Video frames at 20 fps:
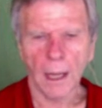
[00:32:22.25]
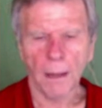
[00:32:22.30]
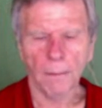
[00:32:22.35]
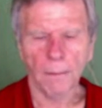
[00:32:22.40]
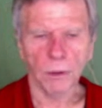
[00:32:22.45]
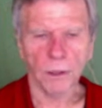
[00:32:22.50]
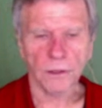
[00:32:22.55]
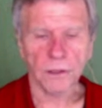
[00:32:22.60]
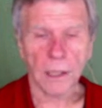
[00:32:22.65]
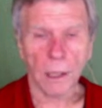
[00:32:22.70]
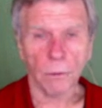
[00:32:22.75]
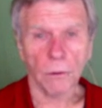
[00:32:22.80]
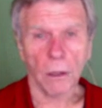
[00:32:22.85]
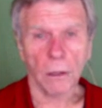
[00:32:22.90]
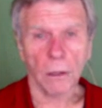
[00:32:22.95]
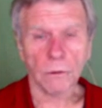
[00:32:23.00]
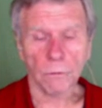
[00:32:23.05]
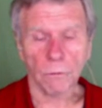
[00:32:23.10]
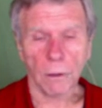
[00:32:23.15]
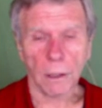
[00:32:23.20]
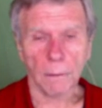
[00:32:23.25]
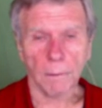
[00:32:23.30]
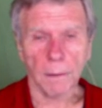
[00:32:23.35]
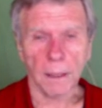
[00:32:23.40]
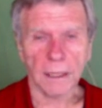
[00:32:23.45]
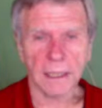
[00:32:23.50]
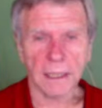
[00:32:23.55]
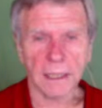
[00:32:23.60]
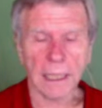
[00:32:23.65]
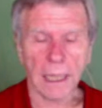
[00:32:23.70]
Plus, I would also
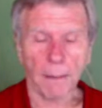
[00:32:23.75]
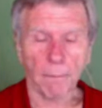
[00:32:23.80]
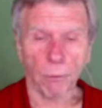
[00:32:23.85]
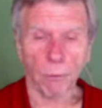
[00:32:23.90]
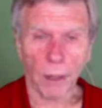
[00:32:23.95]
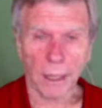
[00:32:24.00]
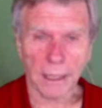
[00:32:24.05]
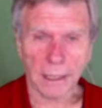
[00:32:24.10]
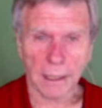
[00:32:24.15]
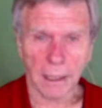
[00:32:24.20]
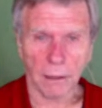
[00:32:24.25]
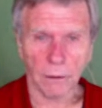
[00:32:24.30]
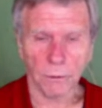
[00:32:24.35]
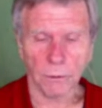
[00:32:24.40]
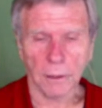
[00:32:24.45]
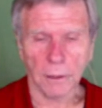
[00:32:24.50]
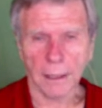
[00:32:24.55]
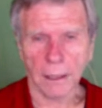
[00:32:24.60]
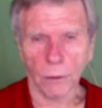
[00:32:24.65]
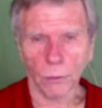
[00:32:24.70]
recommend getting a bright color like